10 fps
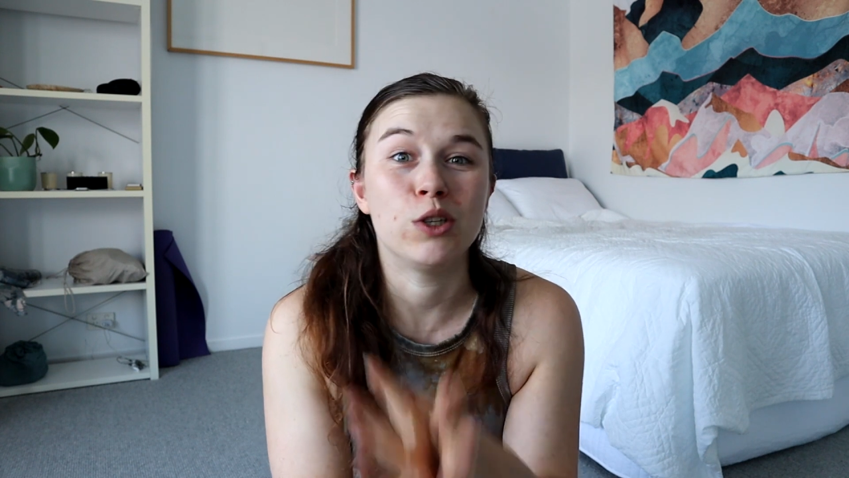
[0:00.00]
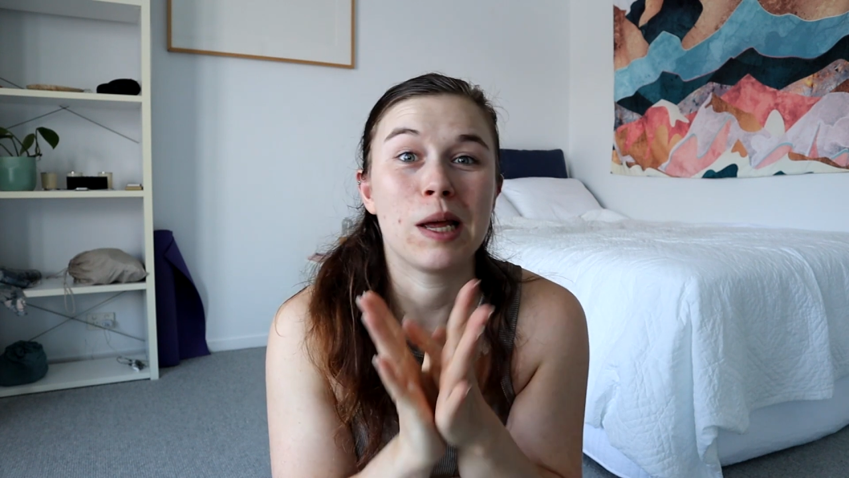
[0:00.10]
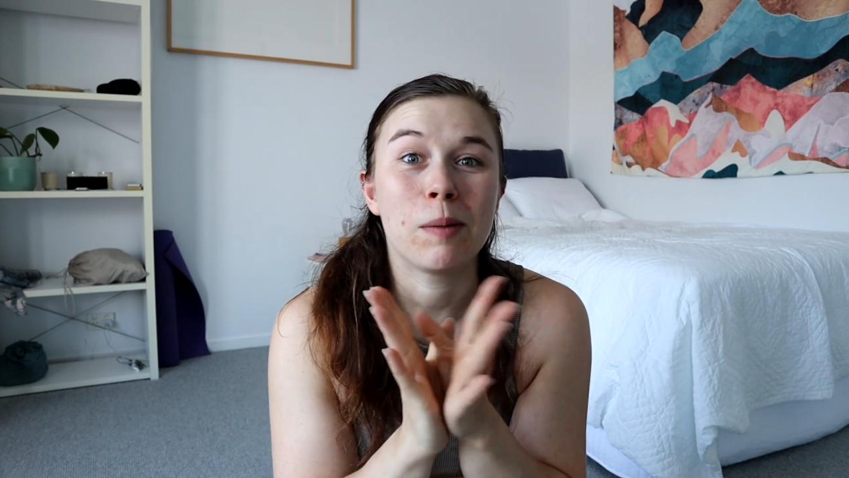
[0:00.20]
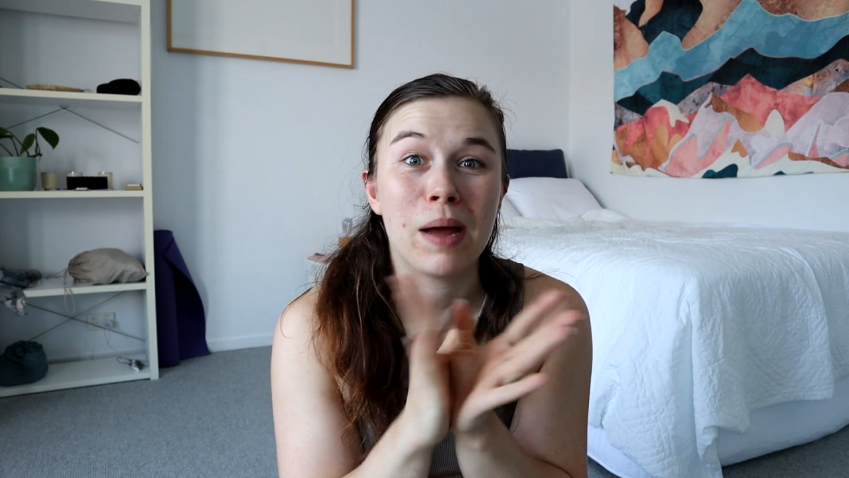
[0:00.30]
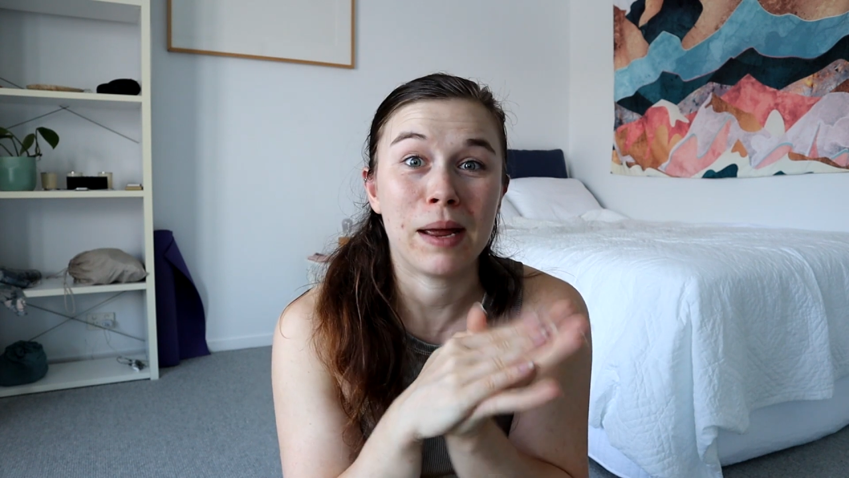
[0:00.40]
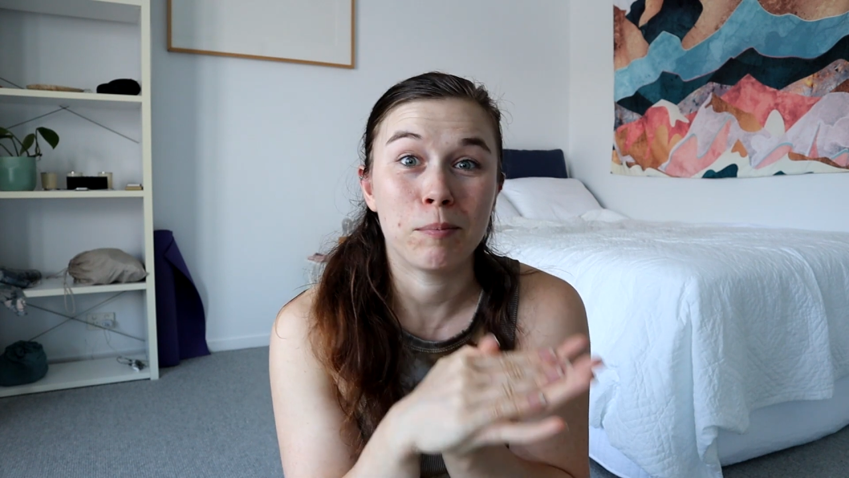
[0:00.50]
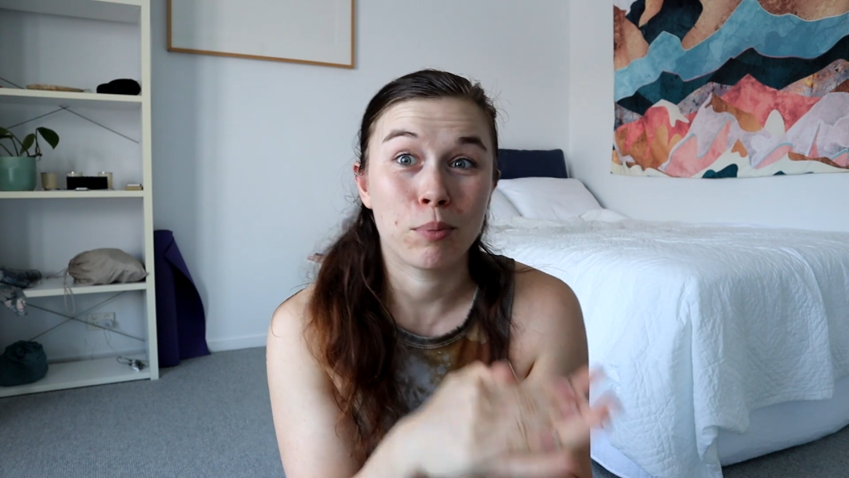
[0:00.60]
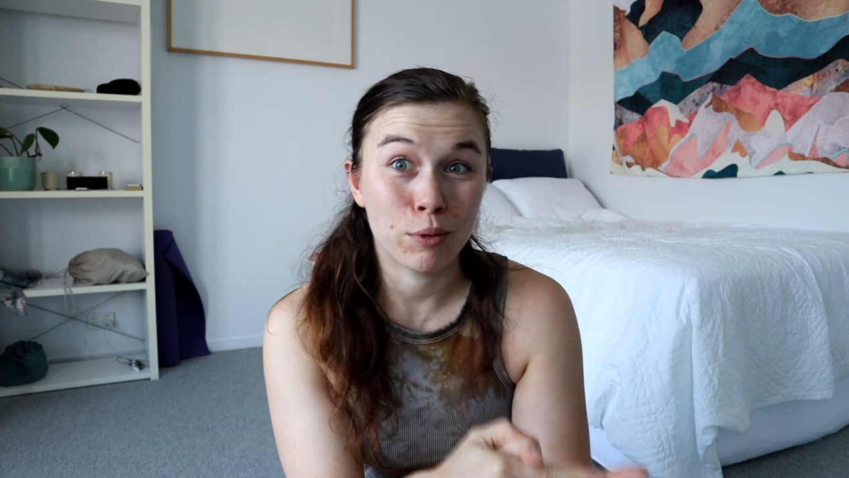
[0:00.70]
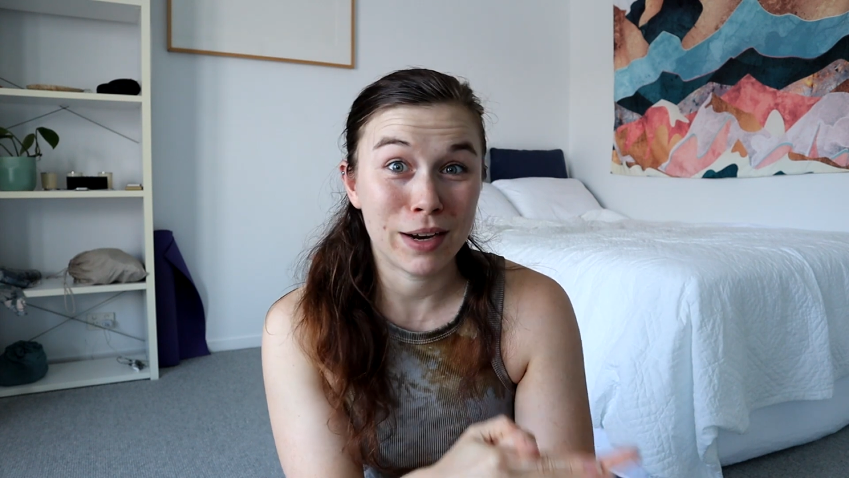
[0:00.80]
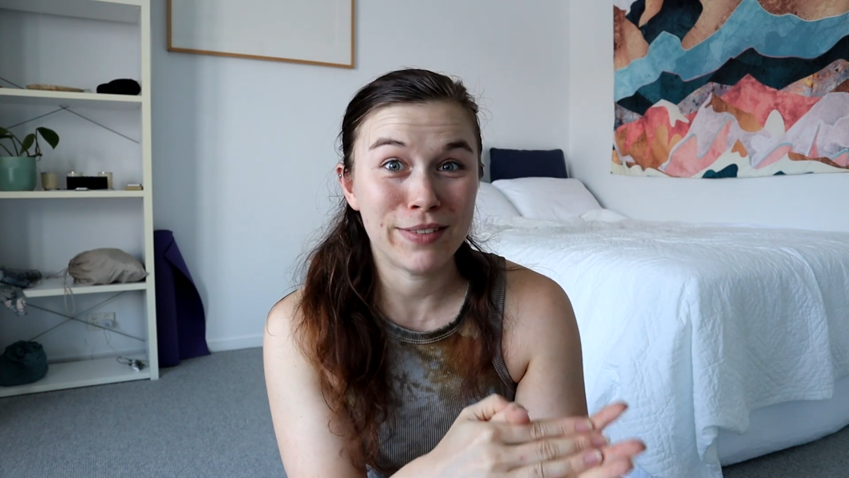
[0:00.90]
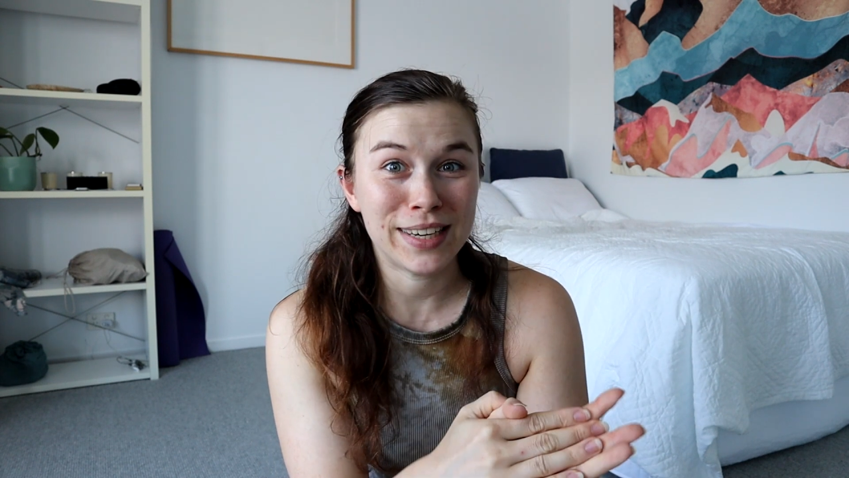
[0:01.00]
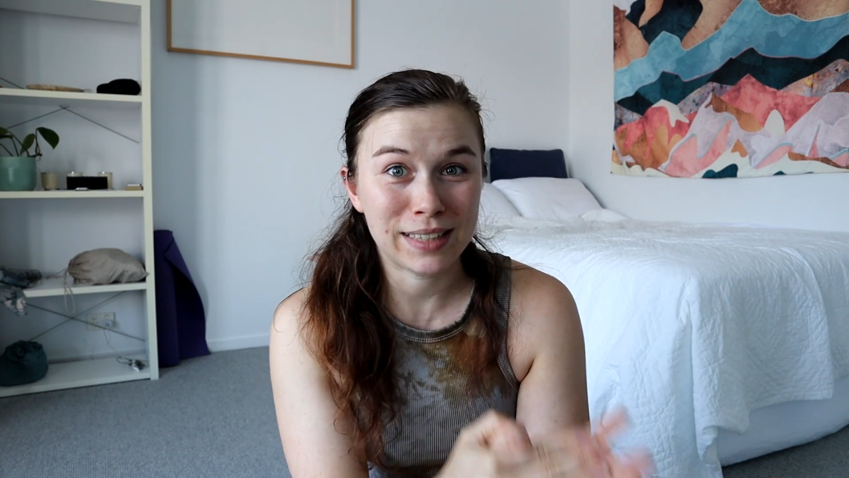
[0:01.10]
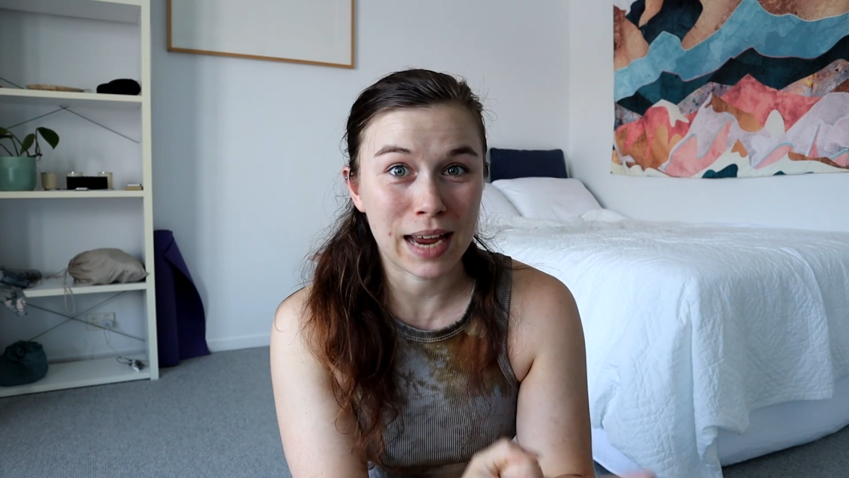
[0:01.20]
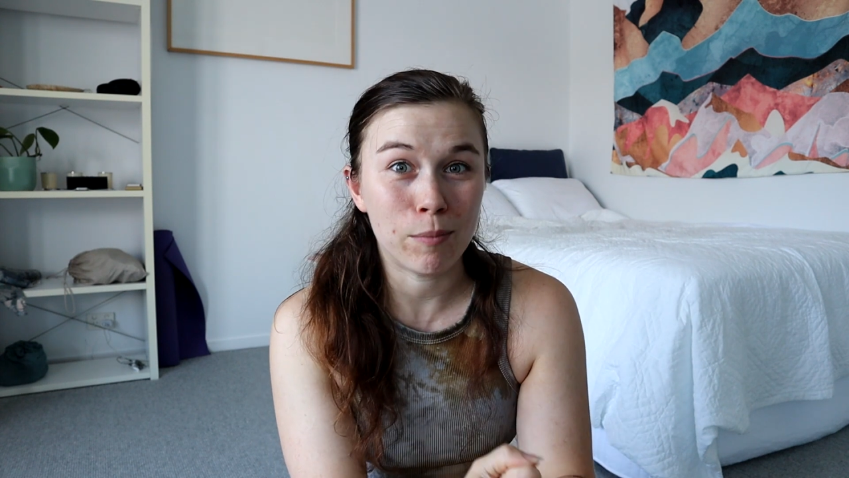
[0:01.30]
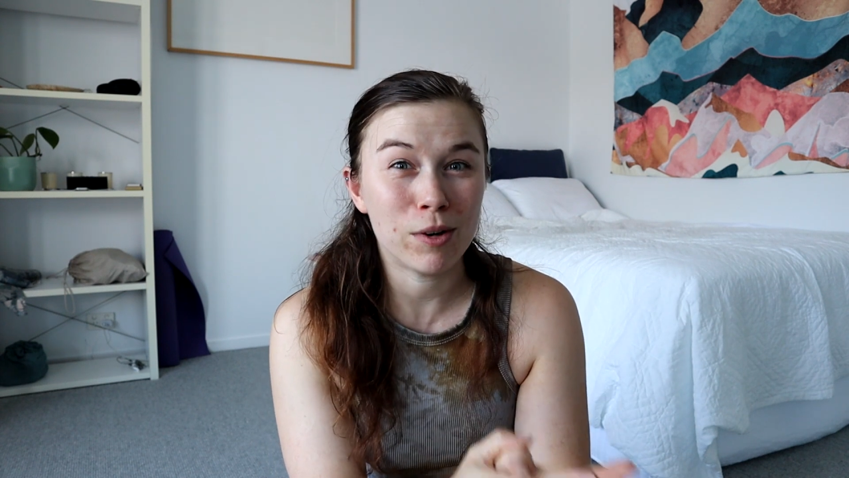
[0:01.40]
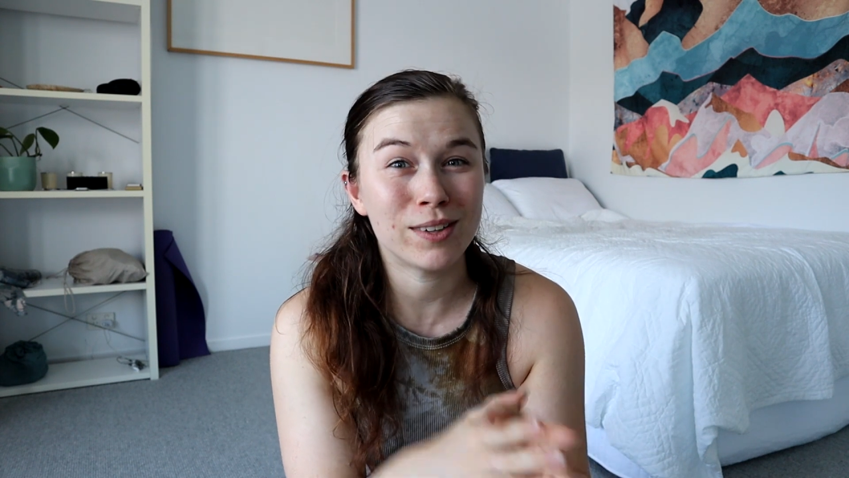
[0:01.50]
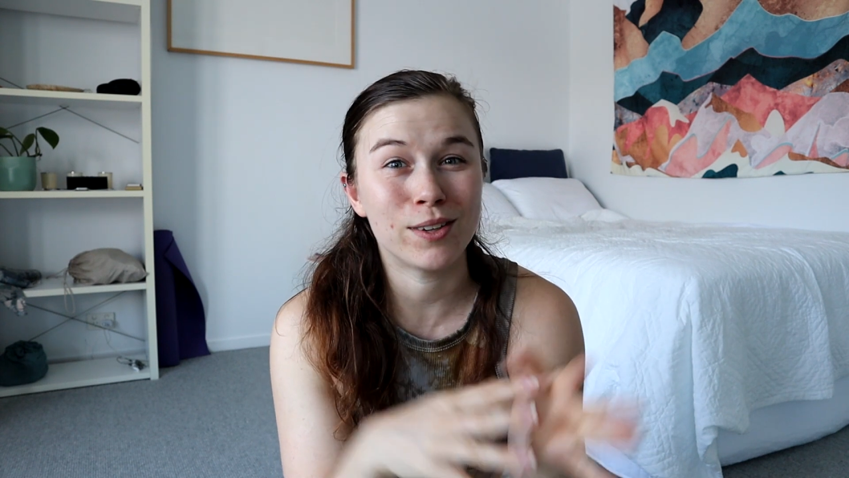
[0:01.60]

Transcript: using my previous camera,